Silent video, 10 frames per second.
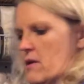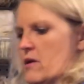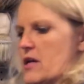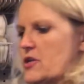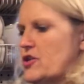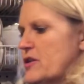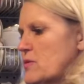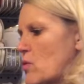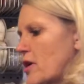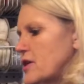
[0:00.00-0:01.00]
and just
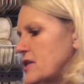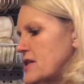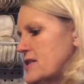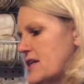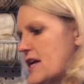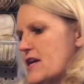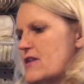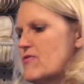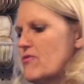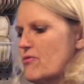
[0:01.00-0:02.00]
work this in
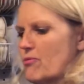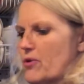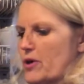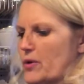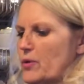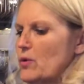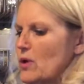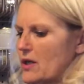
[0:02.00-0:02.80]
and through.